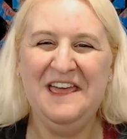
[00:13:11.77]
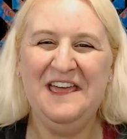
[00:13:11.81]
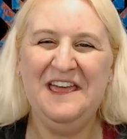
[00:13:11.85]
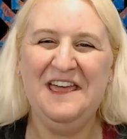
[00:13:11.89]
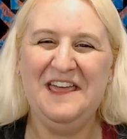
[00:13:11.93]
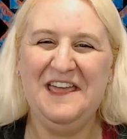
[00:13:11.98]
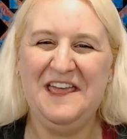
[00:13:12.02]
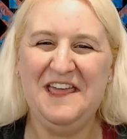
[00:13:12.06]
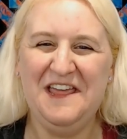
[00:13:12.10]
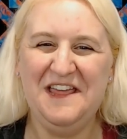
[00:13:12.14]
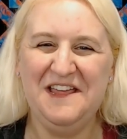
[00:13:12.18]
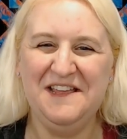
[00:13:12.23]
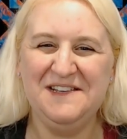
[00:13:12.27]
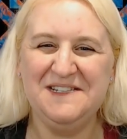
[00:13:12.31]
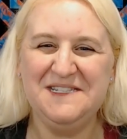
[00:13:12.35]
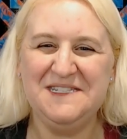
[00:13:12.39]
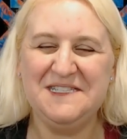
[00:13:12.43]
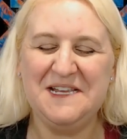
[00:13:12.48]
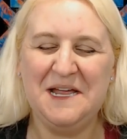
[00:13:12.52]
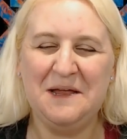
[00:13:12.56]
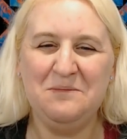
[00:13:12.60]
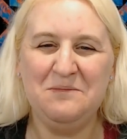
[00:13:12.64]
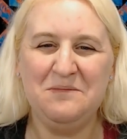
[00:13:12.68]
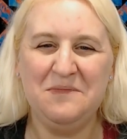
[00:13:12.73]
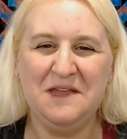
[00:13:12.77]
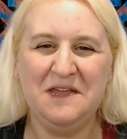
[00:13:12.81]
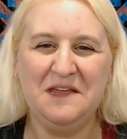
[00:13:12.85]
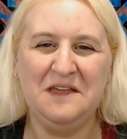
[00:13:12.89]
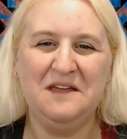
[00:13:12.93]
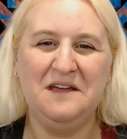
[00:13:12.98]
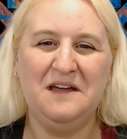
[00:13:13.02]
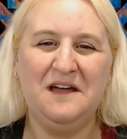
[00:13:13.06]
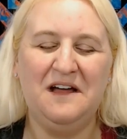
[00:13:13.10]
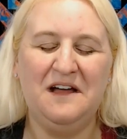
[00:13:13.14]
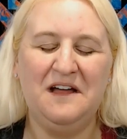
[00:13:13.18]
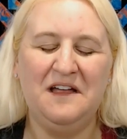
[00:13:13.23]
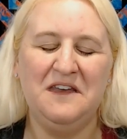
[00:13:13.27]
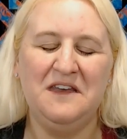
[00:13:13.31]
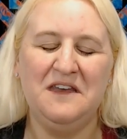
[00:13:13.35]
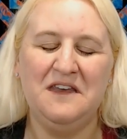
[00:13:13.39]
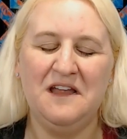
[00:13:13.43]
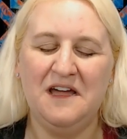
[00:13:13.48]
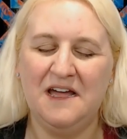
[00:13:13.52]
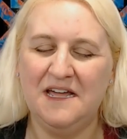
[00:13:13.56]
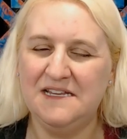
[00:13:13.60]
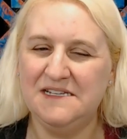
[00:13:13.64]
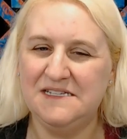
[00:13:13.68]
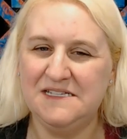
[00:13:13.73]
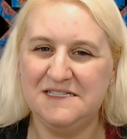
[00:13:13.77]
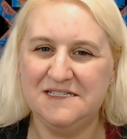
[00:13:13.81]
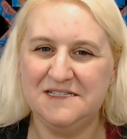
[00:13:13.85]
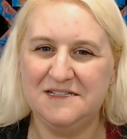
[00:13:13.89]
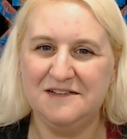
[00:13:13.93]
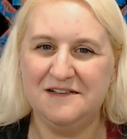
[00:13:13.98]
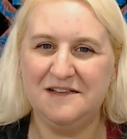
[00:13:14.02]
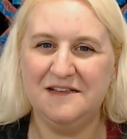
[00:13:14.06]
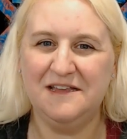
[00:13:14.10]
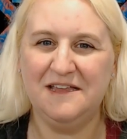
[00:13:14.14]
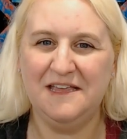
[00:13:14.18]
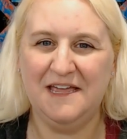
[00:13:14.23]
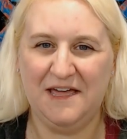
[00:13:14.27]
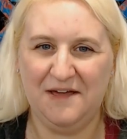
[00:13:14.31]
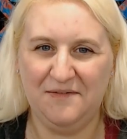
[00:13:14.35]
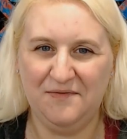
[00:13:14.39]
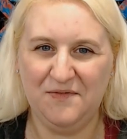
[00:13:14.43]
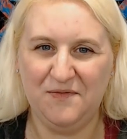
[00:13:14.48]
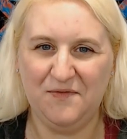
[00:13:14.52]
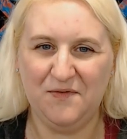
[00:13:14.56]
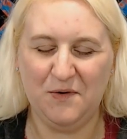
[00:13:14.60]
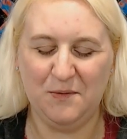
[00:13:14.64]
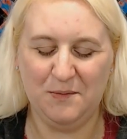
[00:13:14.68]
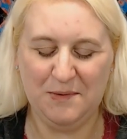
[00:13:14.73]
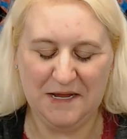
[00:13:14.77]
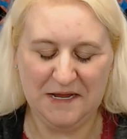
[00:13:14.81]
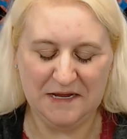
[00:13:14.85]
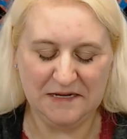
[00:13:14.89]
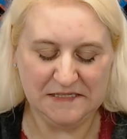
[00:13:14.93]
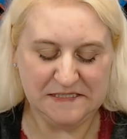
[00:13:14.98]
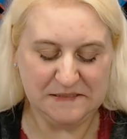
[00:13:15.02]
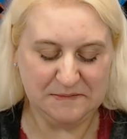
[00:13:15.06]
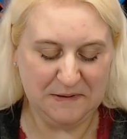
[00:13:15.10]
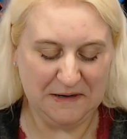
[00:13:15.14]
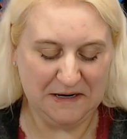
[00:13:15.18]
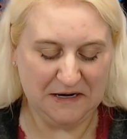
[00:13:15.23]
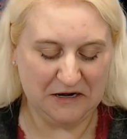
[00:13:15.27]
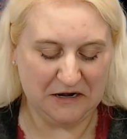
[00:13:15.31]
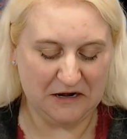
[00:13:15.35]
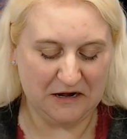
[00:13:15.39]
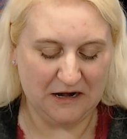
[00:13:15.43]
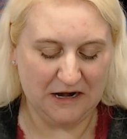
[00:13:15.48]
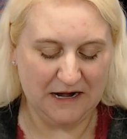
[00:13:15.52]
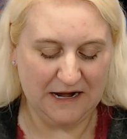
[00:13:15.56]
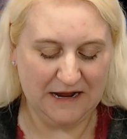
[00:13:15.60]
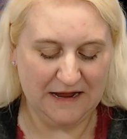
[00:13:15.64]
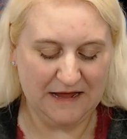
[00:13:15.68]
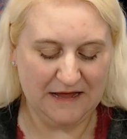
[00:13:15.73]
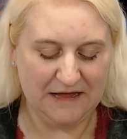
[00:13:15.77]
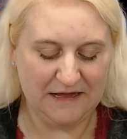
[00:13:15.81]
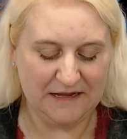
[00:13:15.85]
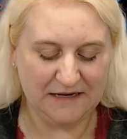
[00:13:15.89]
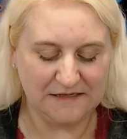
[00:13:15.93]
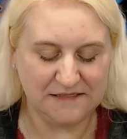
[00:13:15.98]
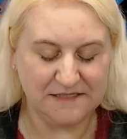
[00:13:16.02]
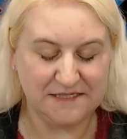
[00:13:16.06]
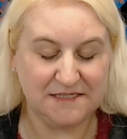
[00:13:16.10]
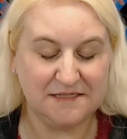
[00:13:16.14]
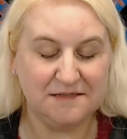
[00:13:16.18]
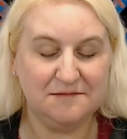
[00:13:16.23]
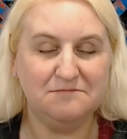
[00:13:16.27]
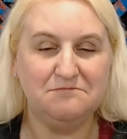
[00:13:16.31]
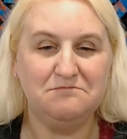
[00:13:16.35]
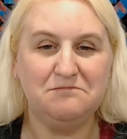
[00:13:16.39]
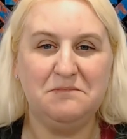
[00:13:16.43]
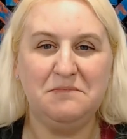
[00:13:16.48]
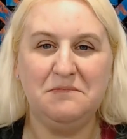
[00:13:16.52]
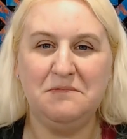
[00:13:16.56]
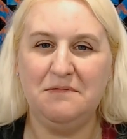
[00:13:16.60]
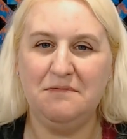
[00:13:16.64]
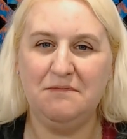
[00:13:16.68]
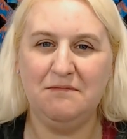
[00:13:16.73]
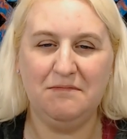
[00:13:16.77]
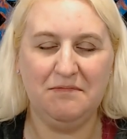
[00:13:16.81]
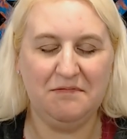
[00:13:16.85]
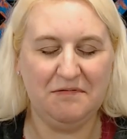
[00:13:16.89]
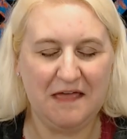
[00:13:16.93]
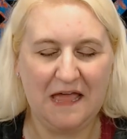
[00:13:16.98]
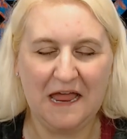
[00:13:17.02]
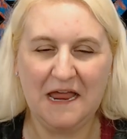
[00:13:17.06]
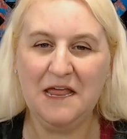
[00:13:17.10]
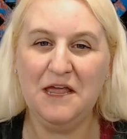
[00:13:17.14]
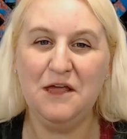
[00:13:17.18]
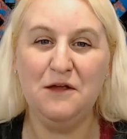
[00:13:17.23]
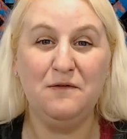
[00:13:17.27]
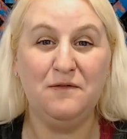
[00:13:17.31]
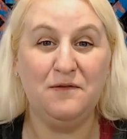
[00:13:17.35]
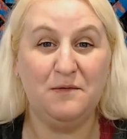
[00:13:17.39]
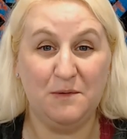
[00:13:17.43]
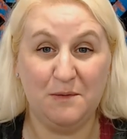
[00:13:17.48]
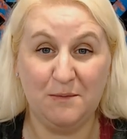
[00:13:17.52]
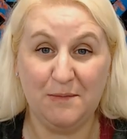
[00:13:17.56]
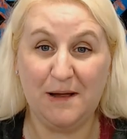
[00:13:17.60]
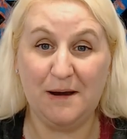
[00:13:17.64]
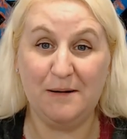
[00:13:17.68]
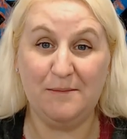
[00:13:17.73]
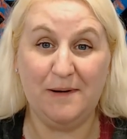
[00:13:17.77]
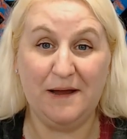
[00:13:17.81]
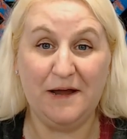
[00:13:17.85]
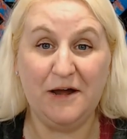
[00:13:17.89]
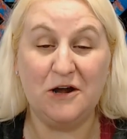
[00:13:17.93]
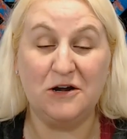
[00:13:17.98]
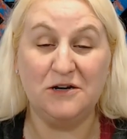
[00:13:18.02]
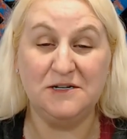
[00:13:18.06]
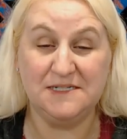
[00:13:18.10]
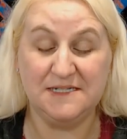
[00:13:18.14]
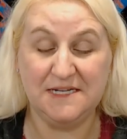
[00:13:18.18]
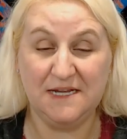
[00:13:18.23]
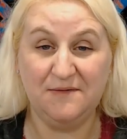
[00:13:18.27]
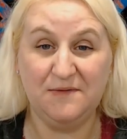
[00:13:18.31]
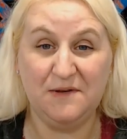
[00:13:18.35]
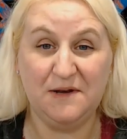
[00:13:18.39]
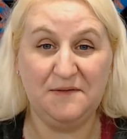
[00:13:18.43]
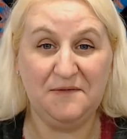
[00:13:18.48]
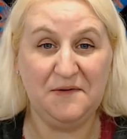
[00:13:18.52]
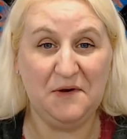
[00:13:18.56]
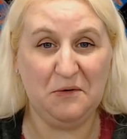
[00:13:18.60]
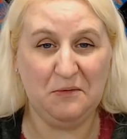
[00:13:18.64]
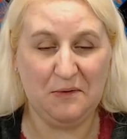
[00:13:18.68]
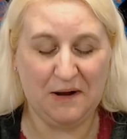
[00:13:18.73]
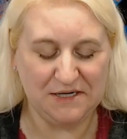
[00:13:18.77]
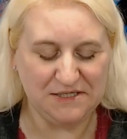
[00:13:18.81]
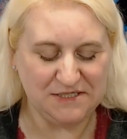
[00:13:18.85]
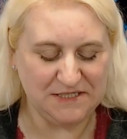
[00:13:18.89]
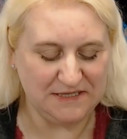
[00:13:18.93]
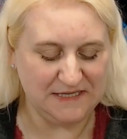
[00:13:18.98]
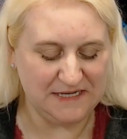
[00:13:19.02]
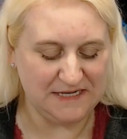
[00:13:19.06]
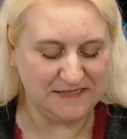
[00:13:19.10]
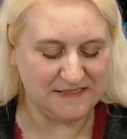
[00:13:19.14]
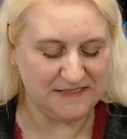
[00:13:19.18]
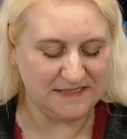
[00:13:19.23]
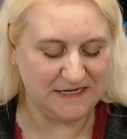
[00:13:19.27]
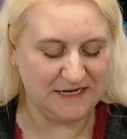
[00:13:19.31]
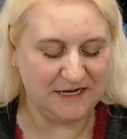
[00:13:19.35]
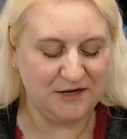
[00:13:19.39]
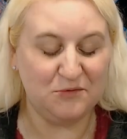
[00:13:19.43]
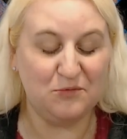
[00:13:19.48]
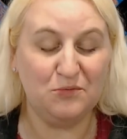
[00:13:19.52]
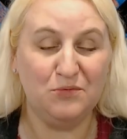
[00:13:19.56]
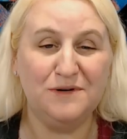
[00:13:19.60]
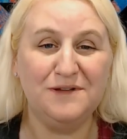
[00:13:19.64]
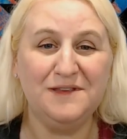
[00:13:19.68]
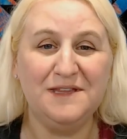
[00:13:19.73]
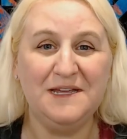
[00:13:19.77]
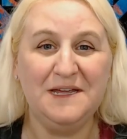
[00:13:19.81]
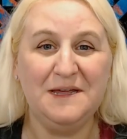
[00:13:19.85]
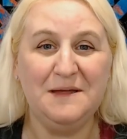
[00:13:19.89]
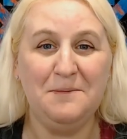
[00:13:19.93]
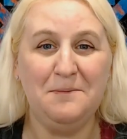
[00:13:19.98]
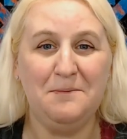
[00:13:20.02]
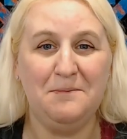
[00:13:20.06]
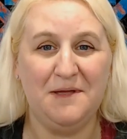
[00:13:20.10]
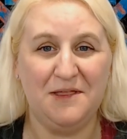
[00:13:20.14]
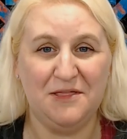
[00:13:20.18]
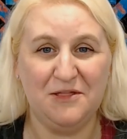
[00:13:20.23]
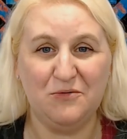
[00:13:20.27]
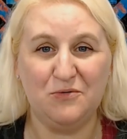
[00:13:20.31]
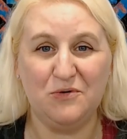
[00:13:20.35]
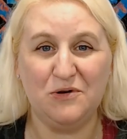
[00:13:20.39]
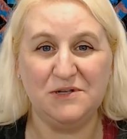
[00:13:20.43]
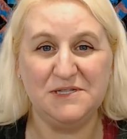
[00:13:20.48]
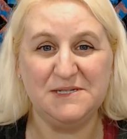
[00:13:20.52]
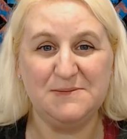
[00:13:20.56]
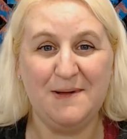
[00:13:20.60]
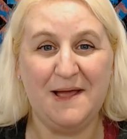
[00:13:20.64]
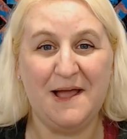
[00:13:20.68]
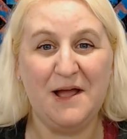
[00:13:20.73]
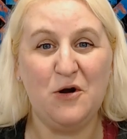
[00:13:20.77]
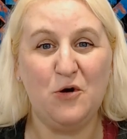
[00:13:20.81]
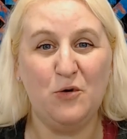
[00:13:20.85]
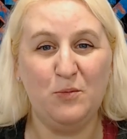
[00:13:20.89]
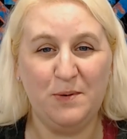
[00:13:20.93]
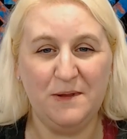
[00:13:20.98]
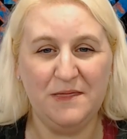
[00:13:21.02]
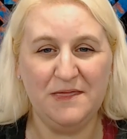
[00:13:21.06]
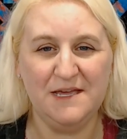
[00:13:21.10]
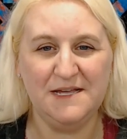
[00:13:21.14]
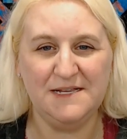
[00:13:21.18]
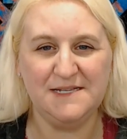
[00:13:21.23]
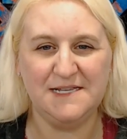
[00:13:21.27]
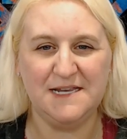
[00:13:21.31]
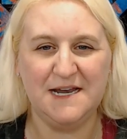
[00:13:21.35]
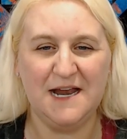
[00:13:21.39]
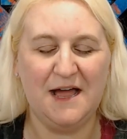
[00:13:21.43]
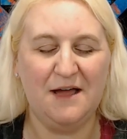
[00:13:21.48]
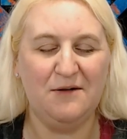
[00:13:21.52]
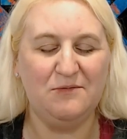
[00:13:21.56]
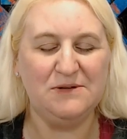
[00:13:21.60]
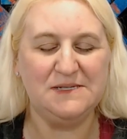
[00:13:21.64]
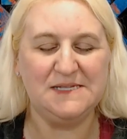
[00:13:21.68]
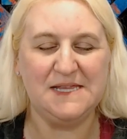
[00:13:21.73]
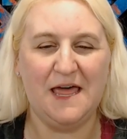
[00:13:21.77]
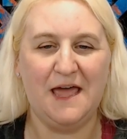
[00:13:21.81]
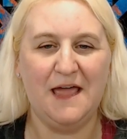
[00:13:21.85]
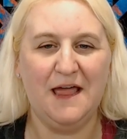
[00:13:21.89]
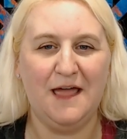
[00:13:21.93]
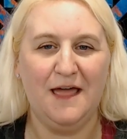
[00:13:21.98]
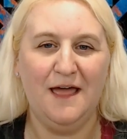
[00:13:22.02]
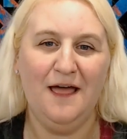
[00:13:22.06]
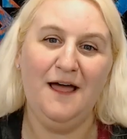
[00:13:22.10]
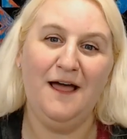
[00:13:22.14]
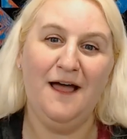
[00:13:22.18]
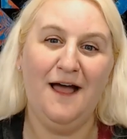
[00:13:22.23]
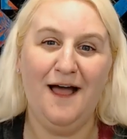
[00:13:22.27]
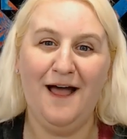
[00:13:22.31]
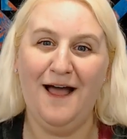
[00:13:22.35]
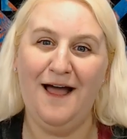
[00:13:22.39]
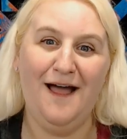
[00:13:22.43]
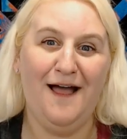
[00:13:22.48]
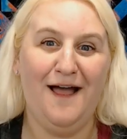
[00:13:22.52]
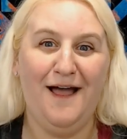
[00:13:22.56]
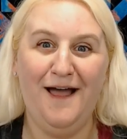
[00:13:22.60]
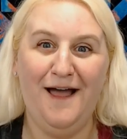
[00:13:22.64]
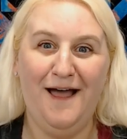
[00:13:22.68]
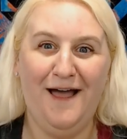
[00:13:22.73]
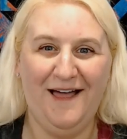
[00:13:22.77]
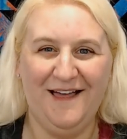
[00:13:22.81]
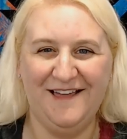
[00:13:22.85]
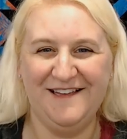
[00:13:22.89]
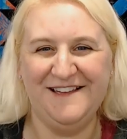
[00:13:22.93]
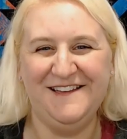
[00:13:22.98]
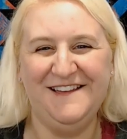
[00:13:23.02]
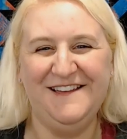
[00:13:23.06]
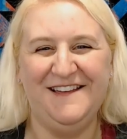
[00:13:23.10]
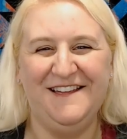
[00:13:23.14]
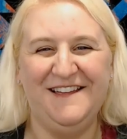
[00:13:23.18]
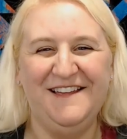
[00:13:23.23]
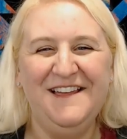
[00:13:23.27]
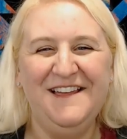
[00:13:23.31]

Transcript: he sent me a nice gift for being a speaker. And thank you from the bottom of my heart, Steven, if you're watching this. It really meant the world to me. I opened this and I was like, ah.